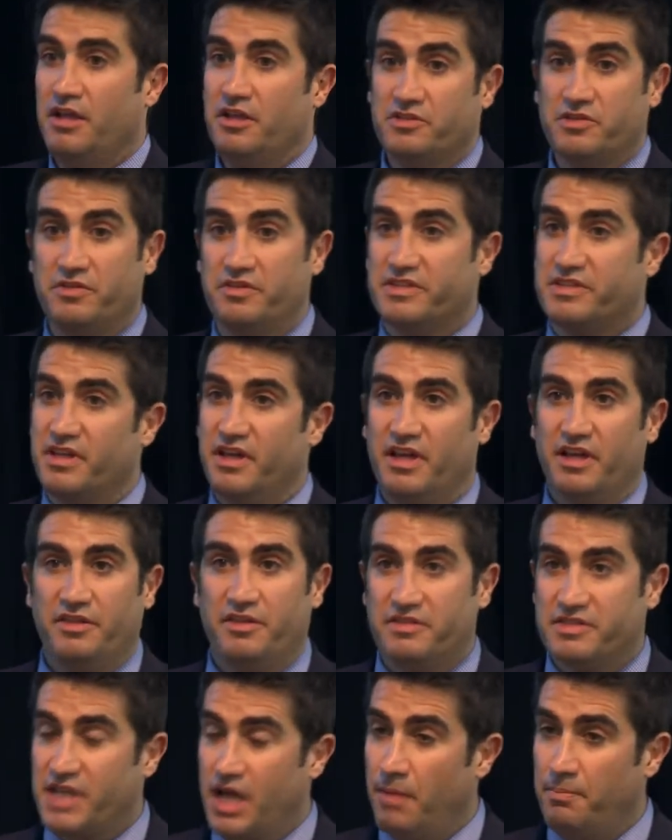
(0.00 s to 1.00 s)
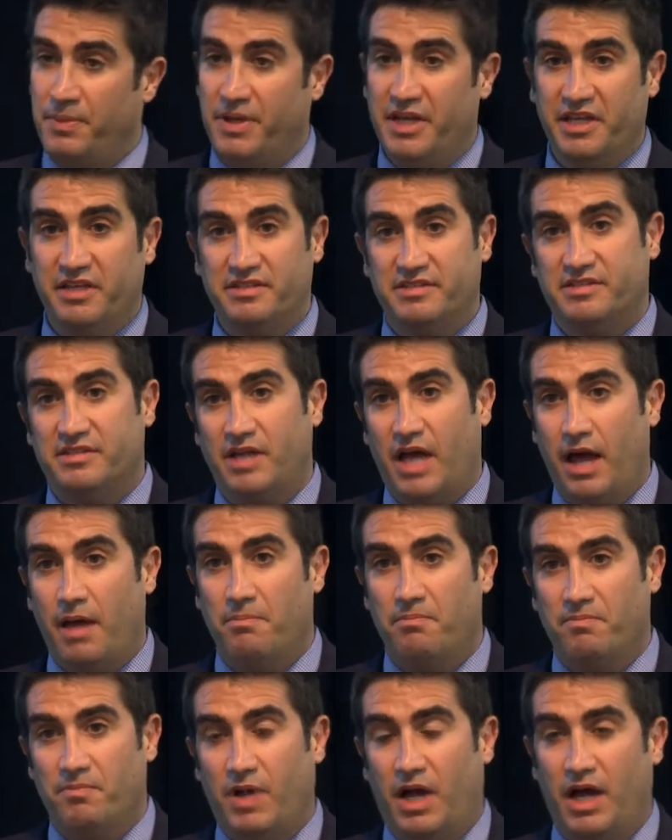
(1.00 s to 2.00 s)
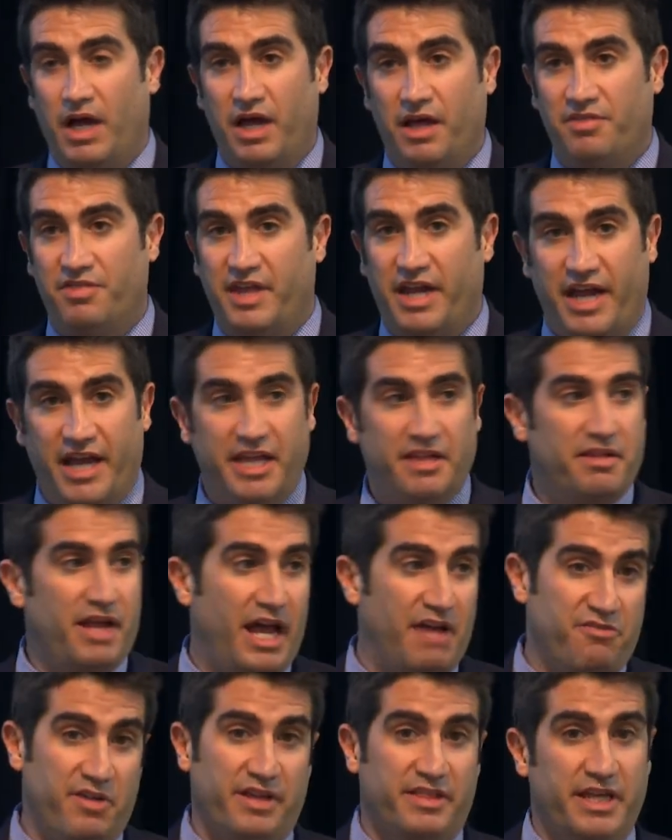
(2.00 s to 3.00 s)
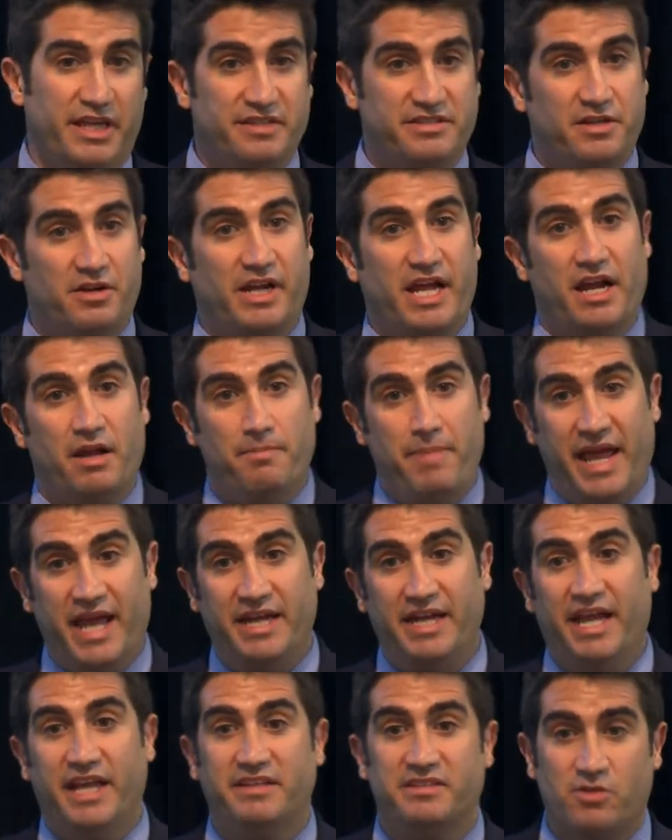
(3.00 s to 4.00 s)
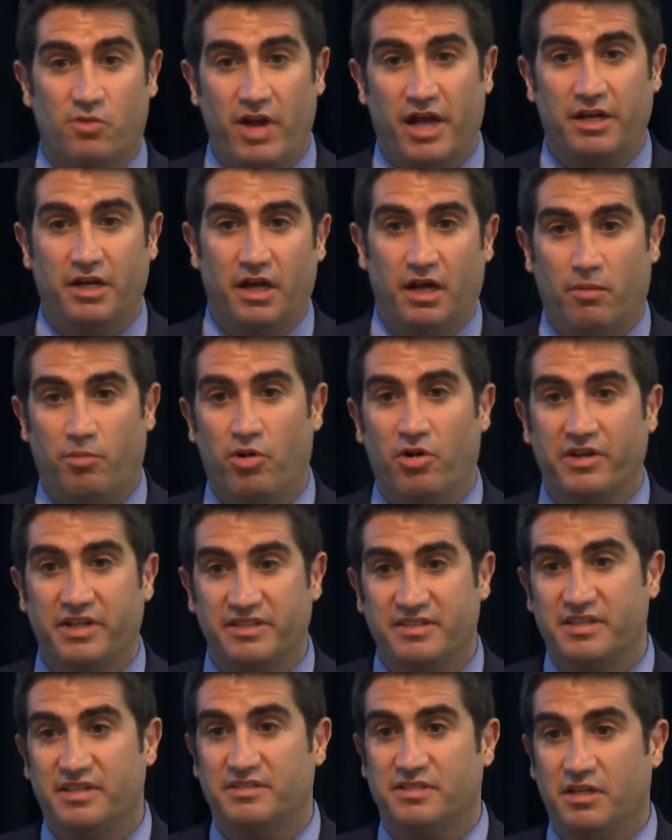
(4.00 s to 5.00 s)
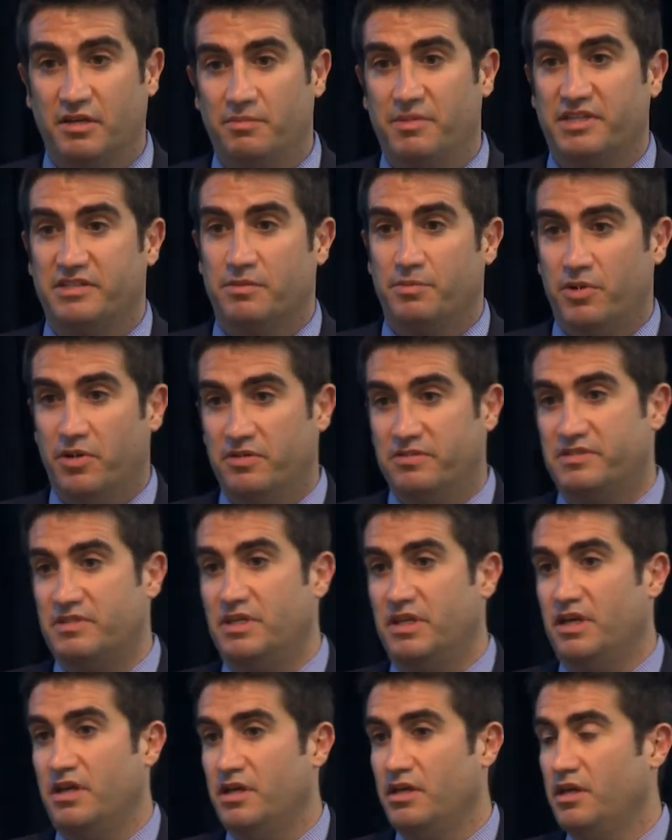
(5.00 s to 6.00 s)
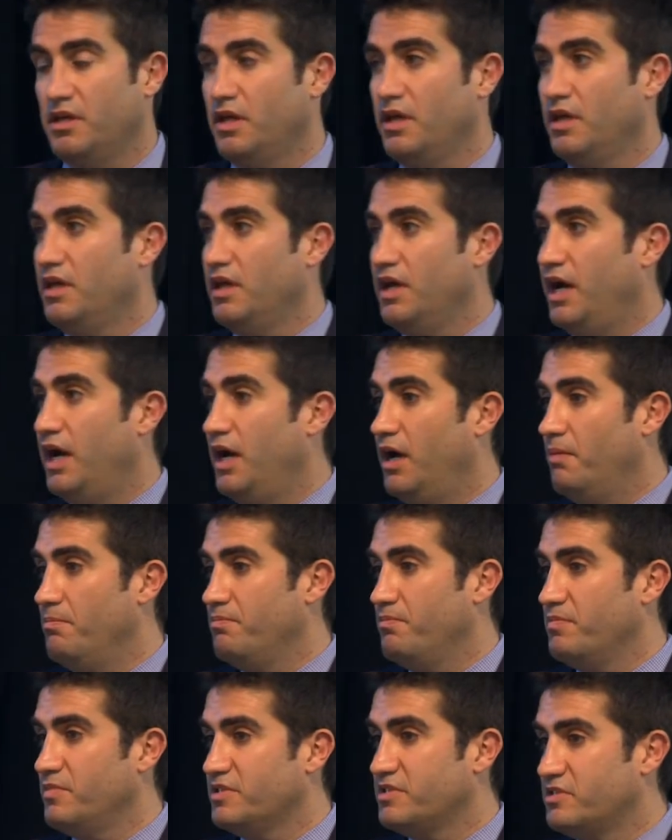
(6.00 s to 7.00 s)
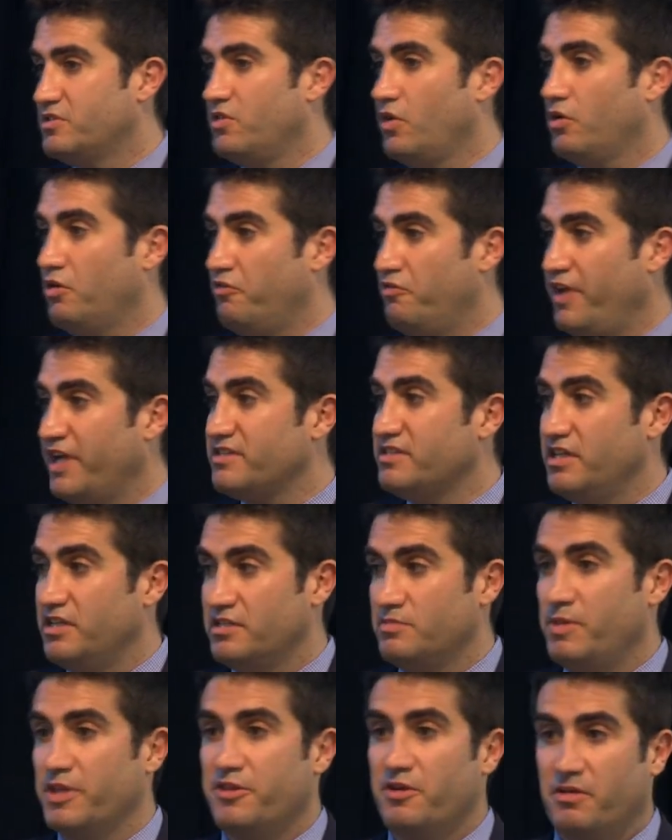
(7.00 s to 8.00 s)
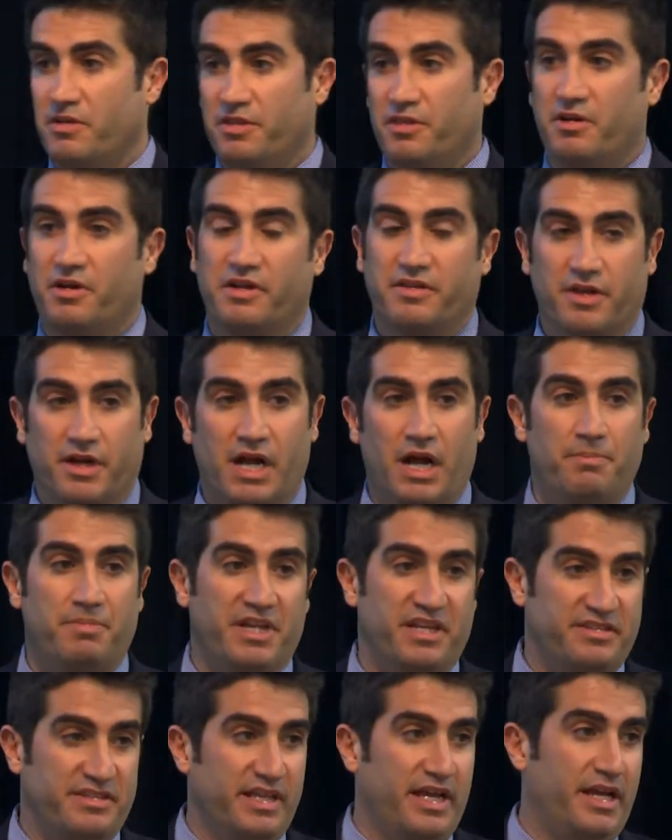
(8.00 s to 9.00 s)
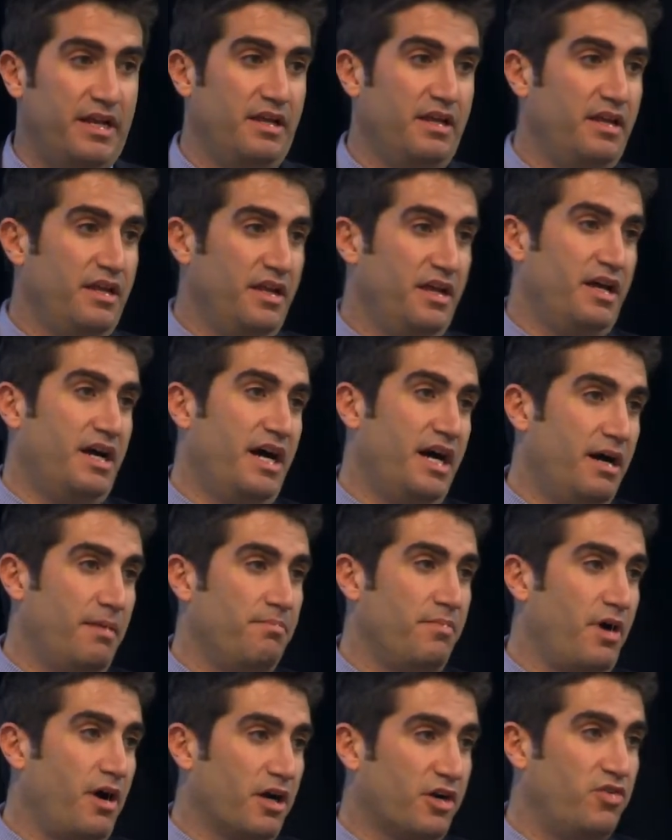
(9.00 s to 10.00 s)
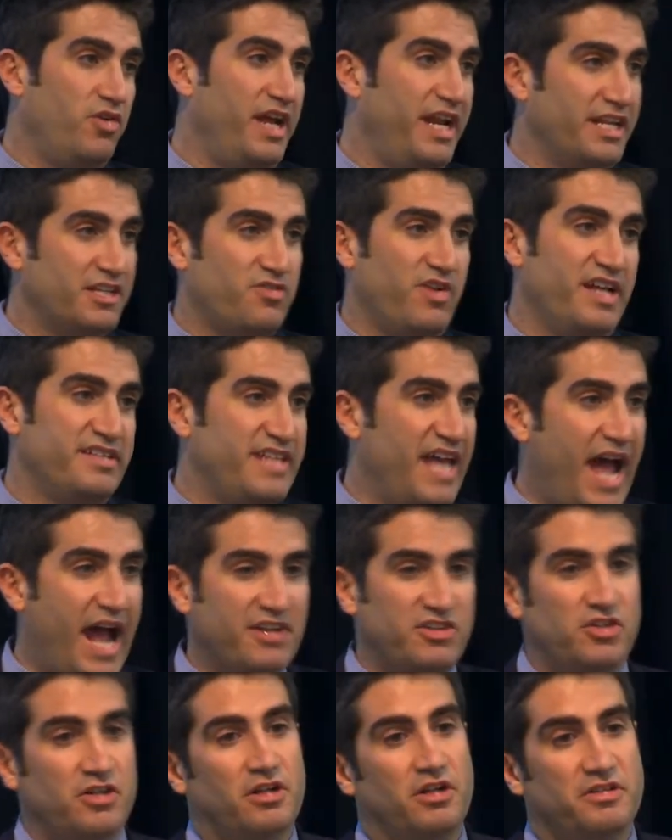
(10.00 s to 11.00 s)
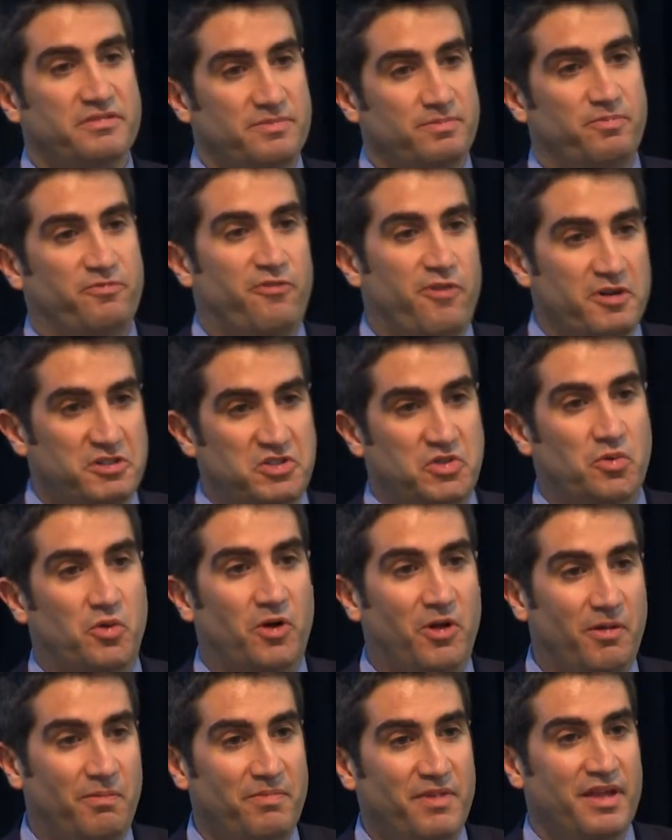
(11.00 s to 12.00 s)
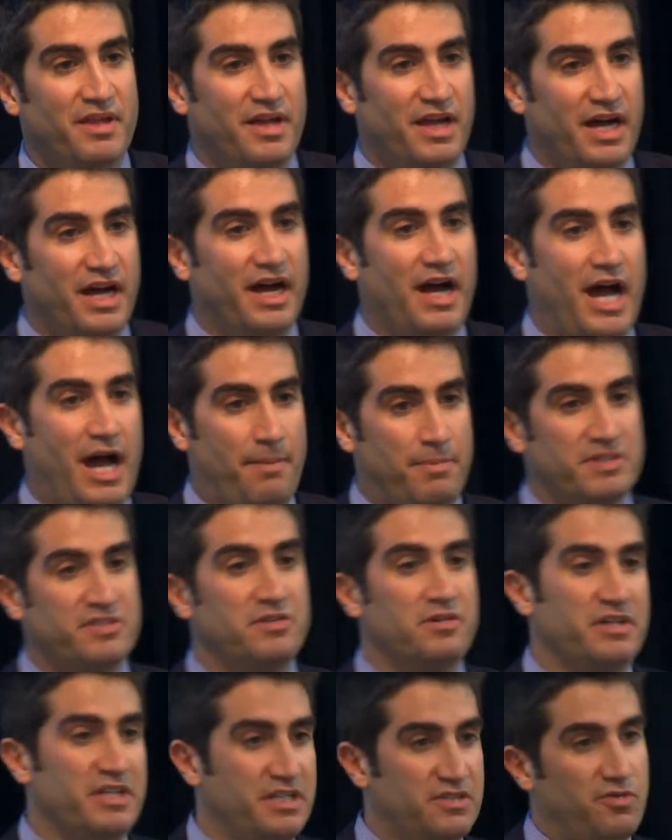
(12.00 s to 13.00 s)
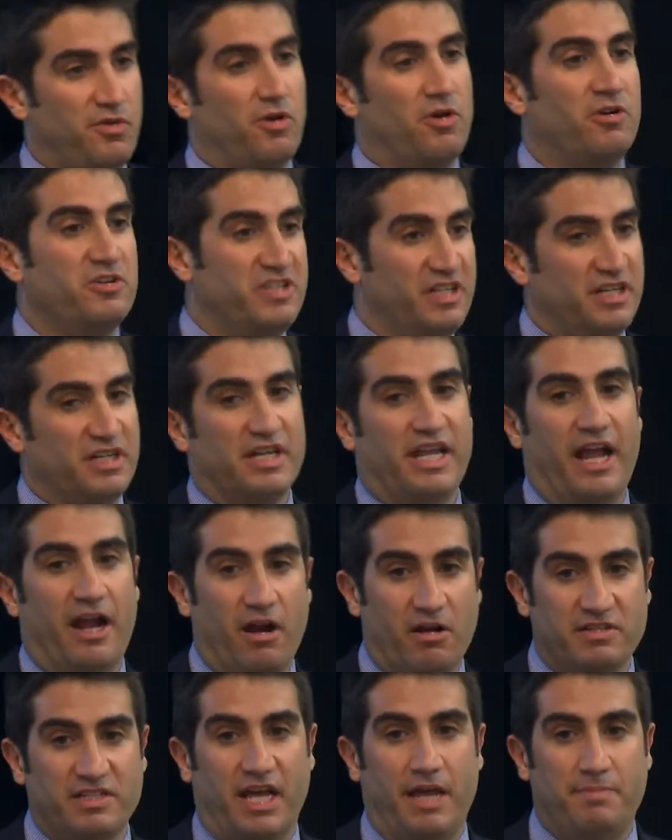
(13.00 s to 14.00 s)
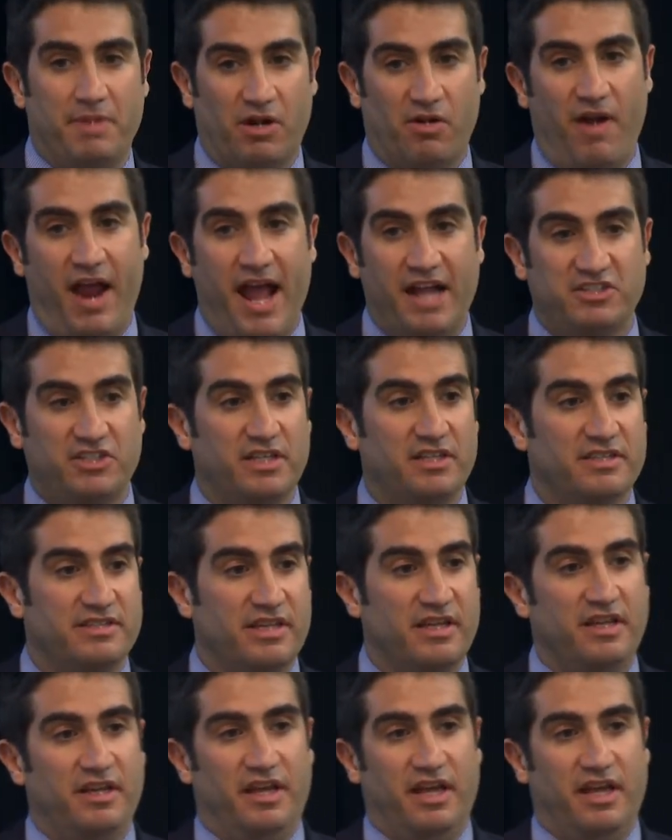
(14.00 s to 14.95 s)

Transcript: So there's, there's companies um, uh, that I, I frankly consider kind of band-aids around a, a broken system as opposed to um, total fixes, but they're, they're, they're companies that um, are creating transactional virtual uh, opportunities for urgent care type interactions.